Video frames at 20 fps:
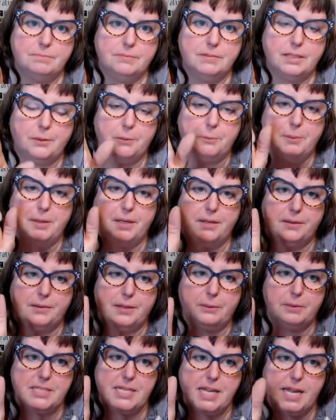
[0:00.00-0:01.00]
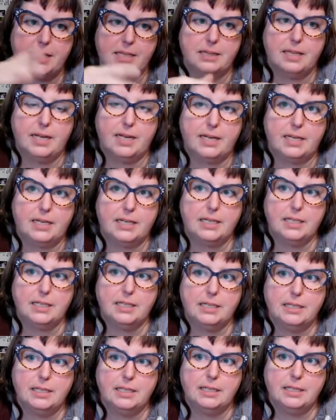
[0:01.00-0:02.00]
That would take like,
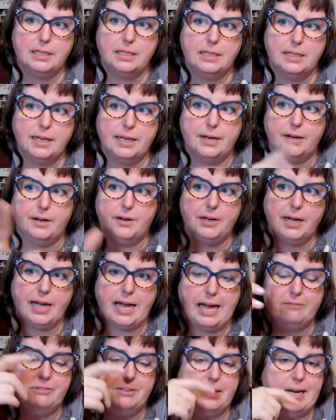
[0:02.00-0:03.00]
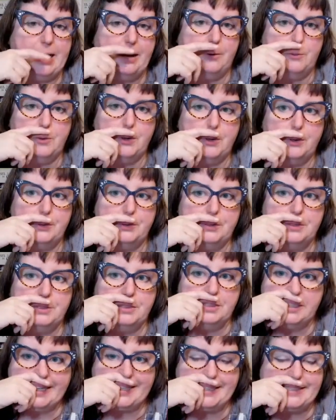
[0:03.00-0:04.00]
half an hour
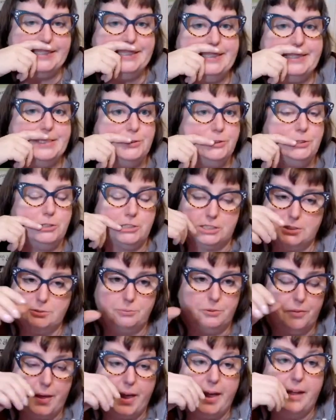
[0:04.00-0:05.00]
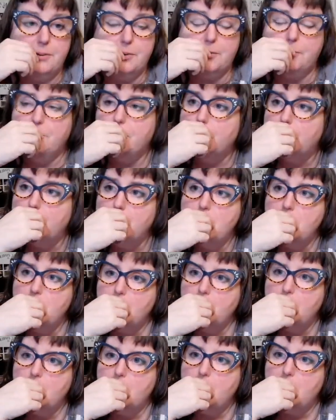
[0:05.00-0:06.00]
at least just for that.
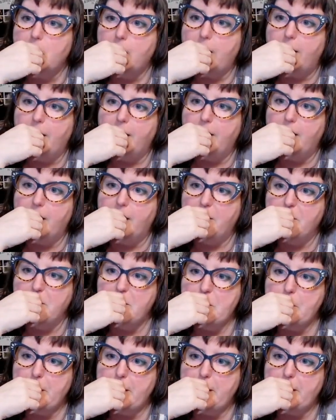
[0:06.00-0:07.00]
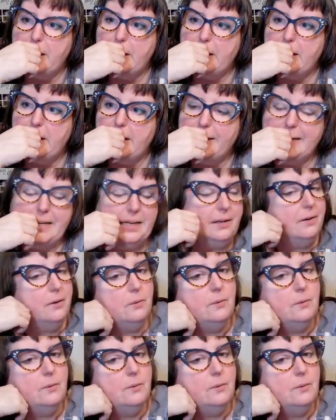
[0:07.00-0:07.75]
And I don't